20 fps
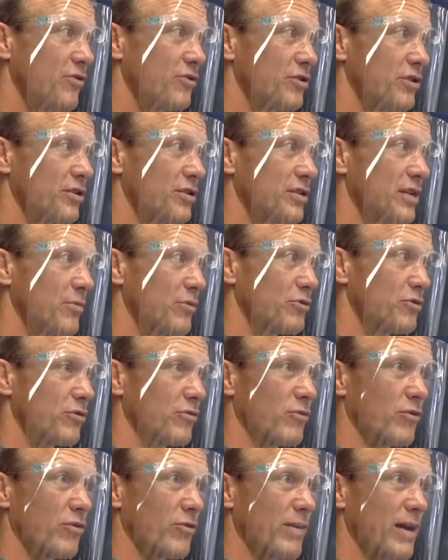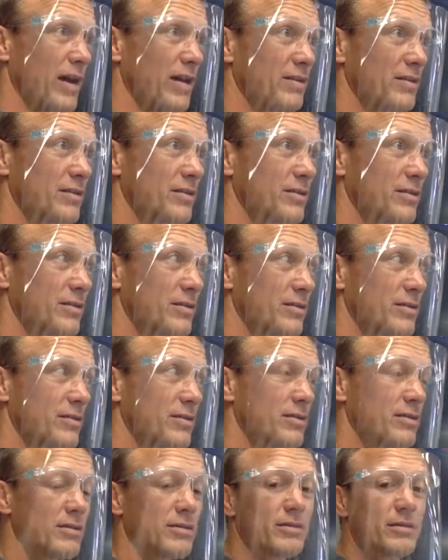Effusion is temperature and molar mass.
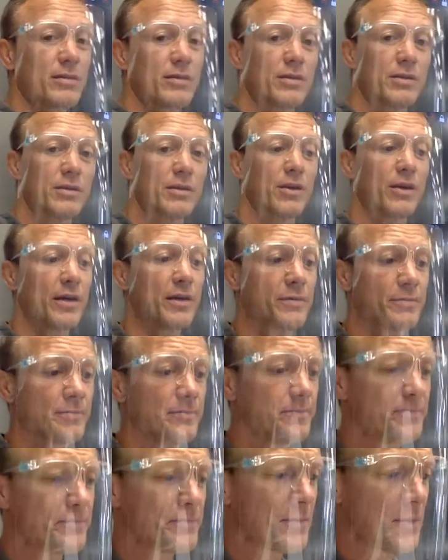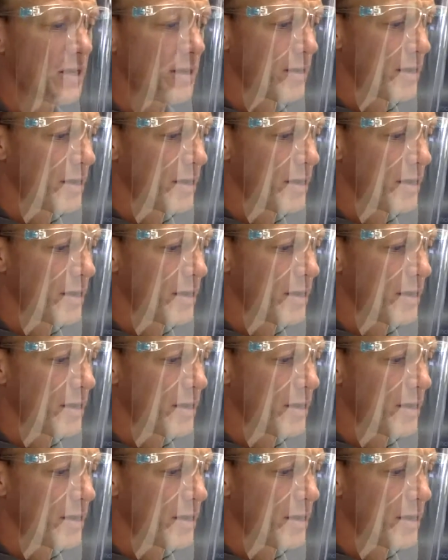All right.